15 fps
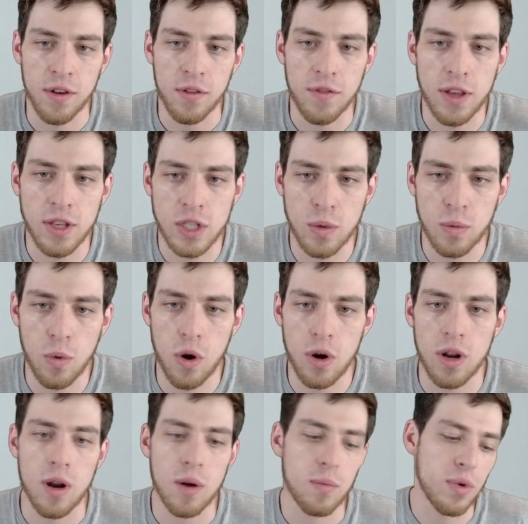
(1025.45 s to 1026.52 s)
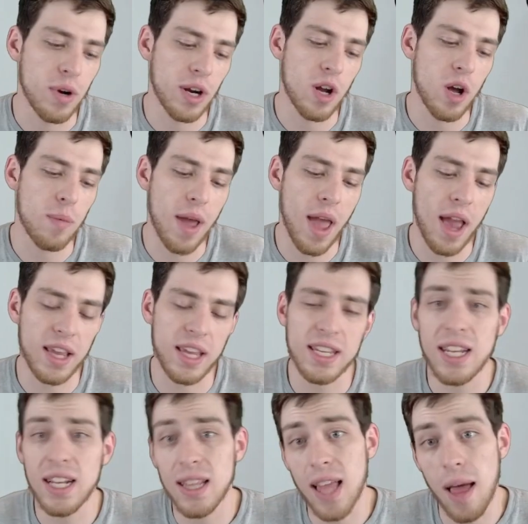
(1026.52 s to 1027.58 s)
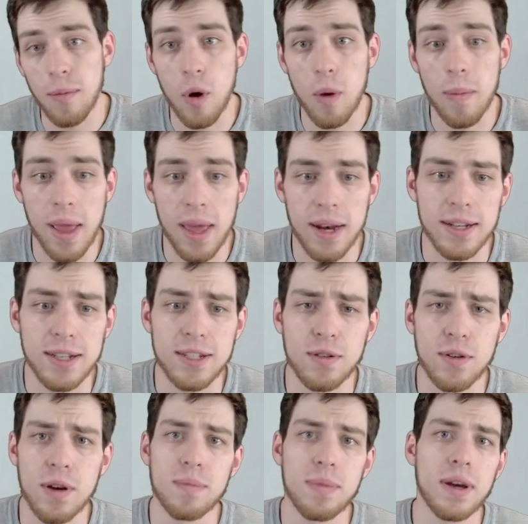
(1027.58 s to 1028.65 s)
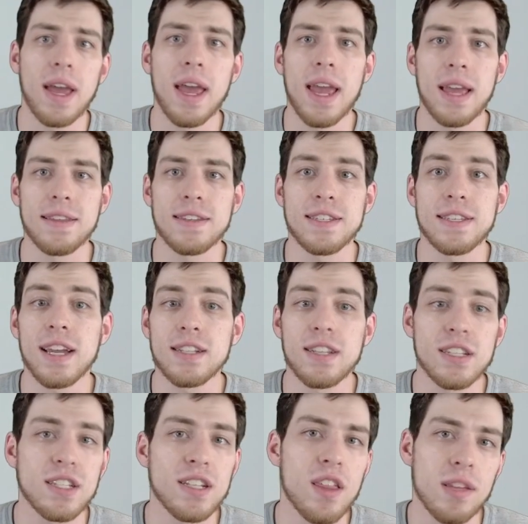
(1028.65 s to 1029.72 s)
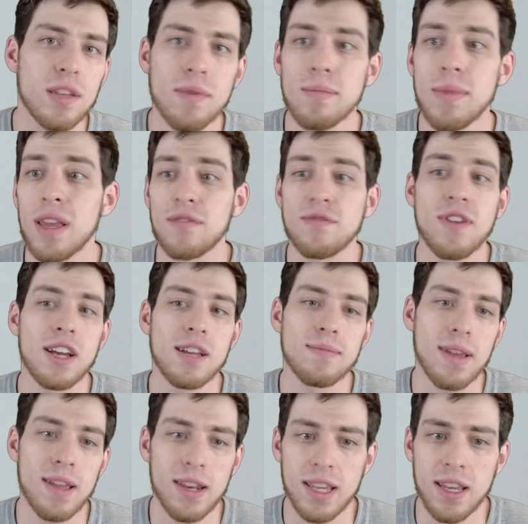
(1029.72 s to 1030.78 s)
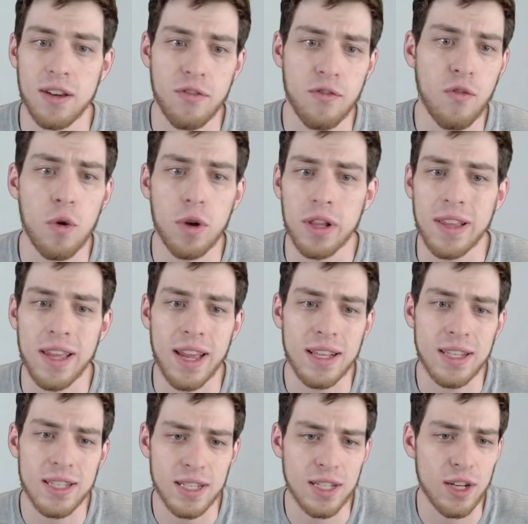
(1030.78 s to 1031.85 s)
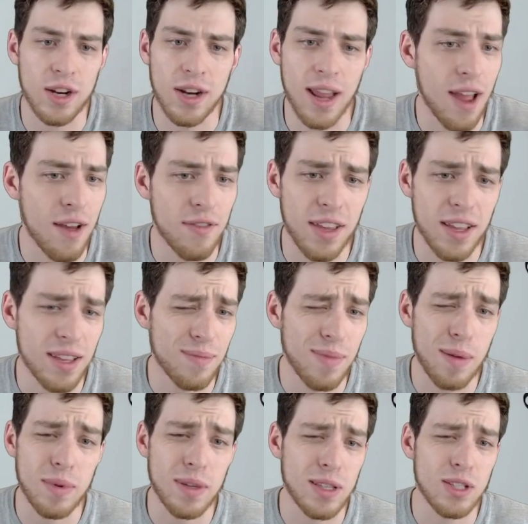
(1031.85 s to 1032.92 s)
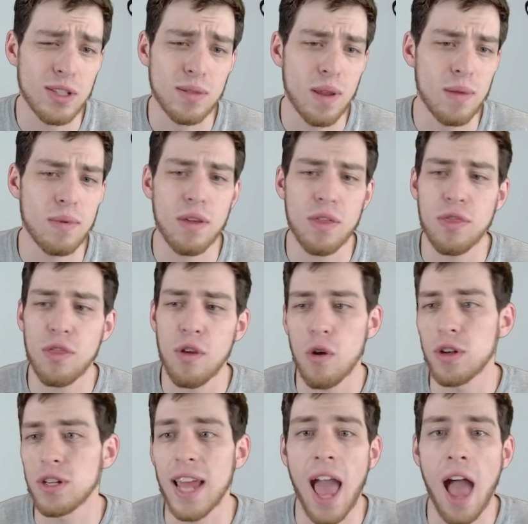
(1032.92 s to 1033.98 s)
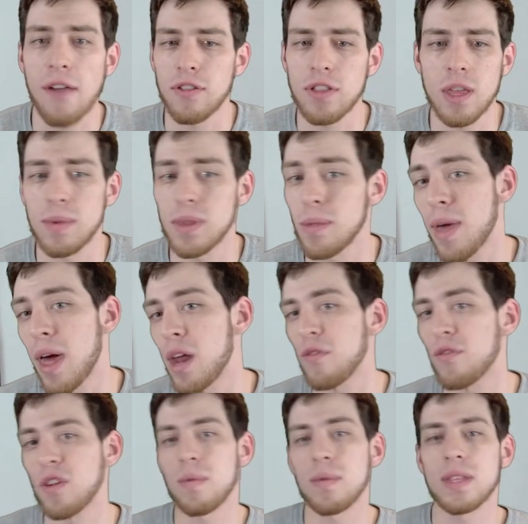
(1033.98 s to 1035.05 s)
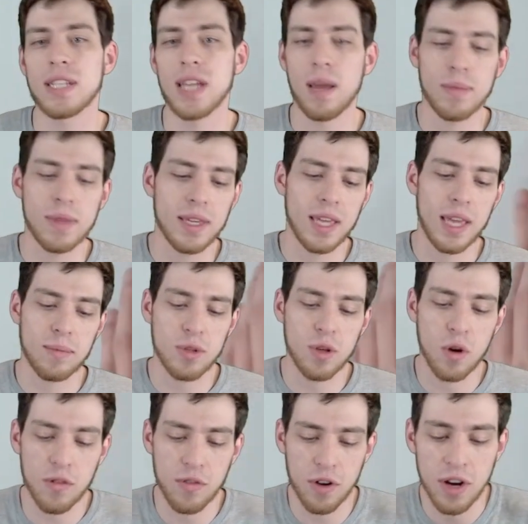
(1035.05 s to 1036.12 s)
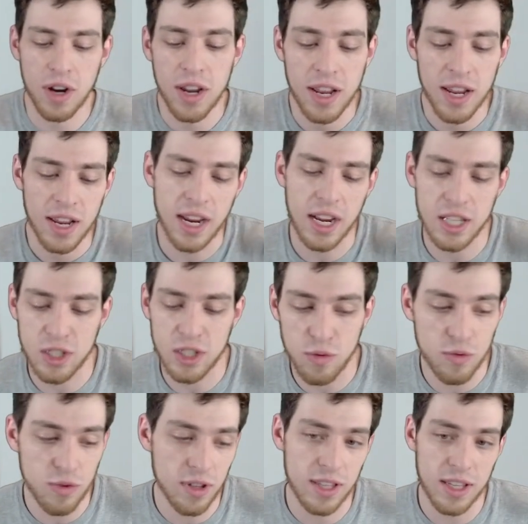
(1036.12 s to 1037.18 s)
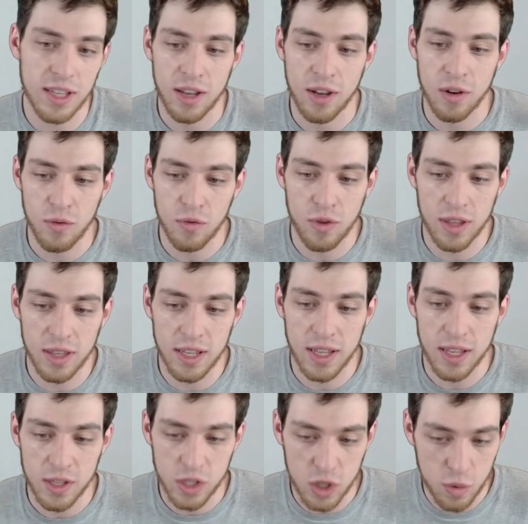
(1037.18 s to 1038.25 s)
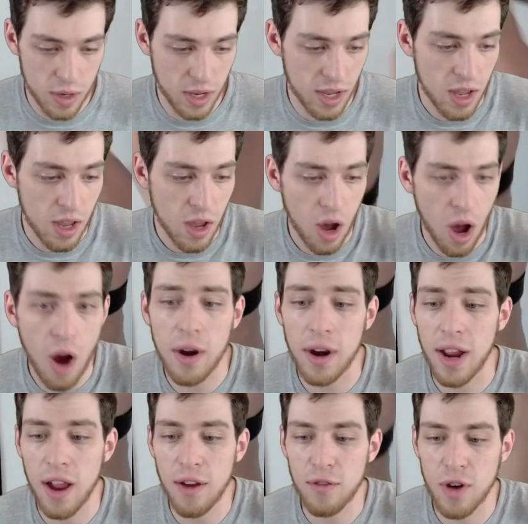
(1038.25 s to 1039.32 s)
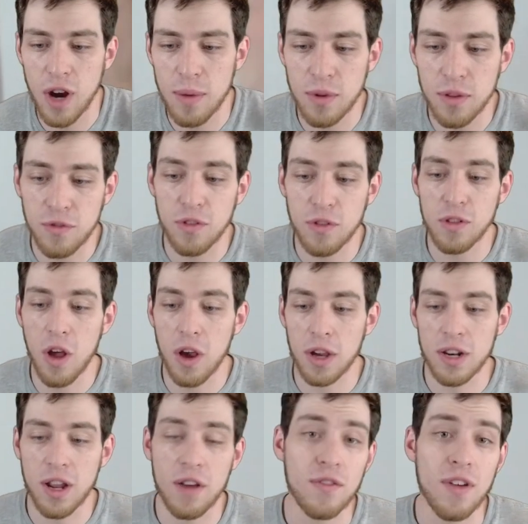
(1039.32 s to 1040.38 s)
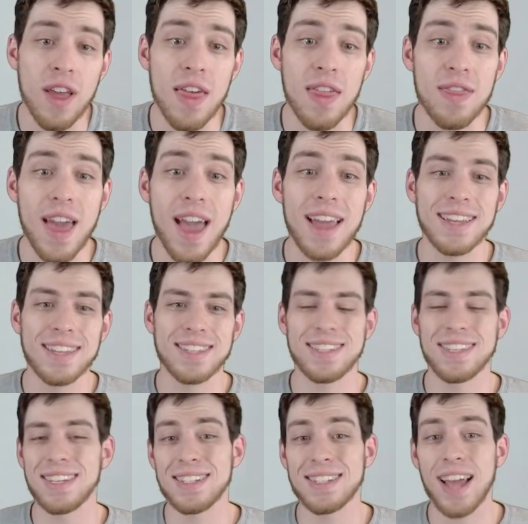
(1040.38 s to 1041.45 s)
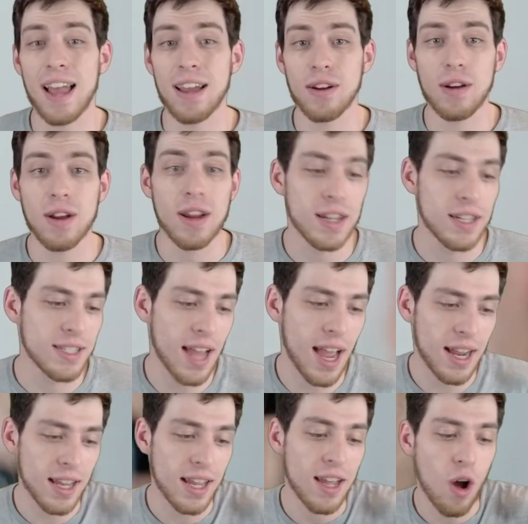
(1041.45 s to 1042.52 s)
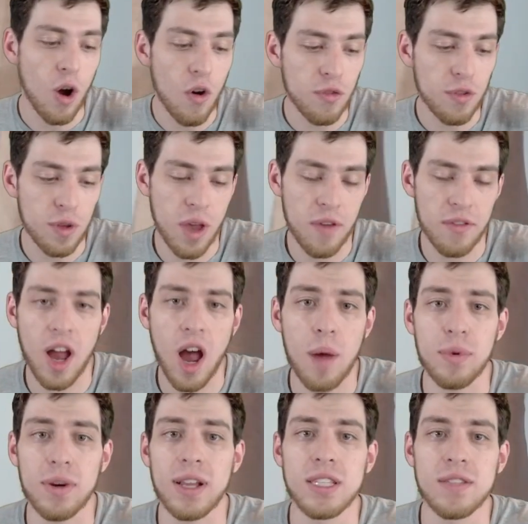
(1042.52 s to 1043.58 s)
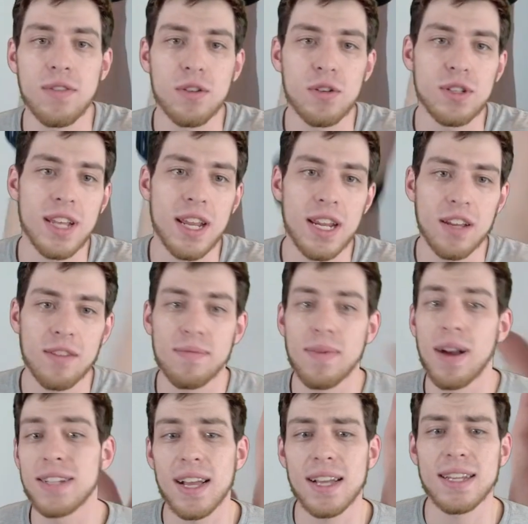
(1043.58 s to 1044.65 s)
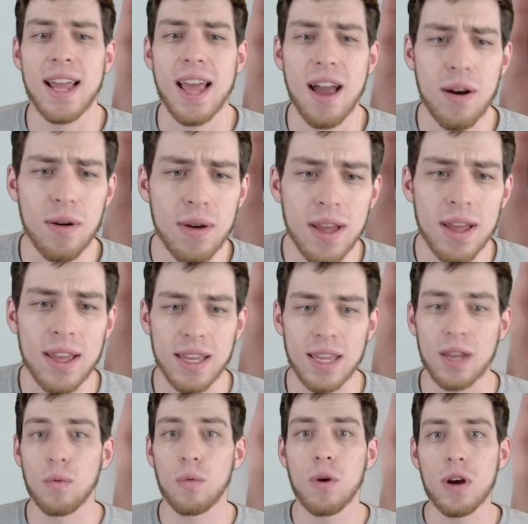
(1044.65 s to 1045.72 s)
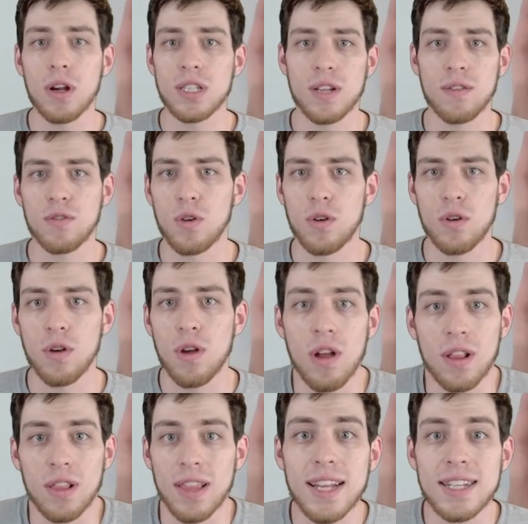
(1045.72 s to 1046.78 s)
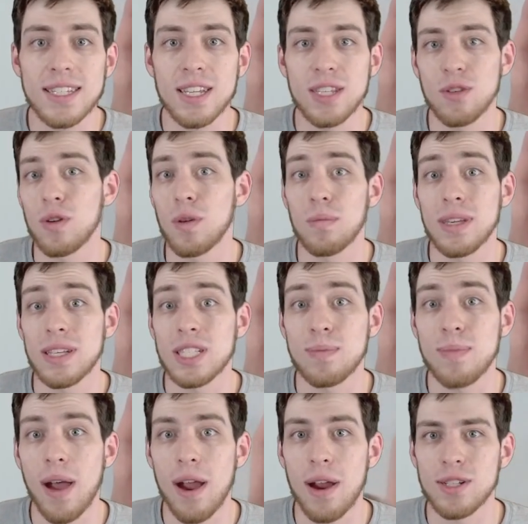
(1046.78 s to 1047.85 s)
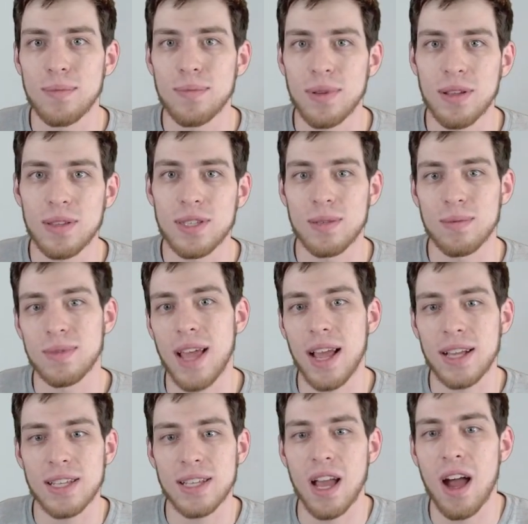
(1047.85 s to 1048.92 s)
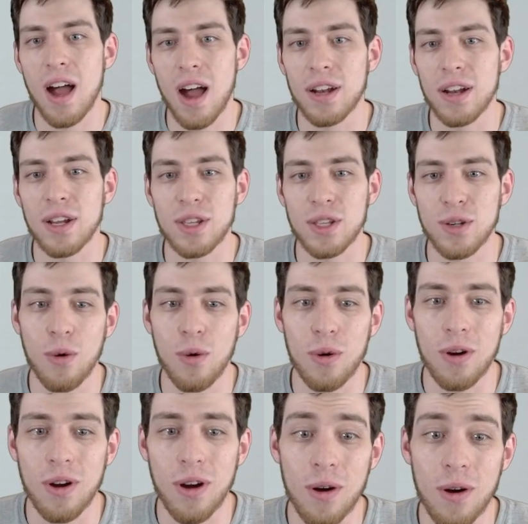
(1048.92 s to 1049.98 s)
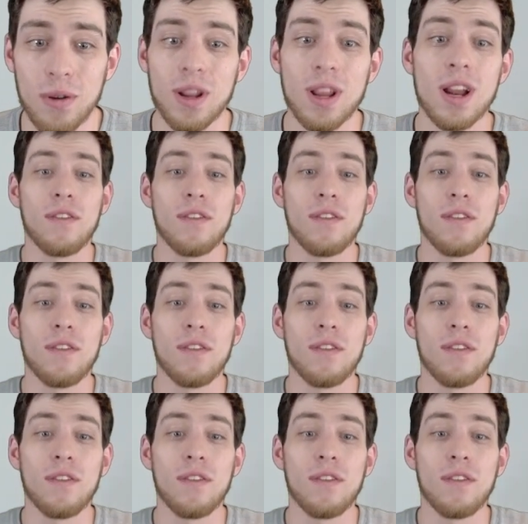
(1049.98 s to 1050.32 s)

Faith's Reward, bring it all back. You need a lot more mana to do it, but hey, this deck does nothing but make fucking mana. You have 40 lands, and you're going to have like maybe a third to half of them on the battlefield by the time the game's over. It's really, really sweet. Alright, I've rambled for long enough. That is the entire deck. Hopefully you have a comprehensive understanding of my deck and how it works, and if you liked it, you can be inspired to build some decks on your own.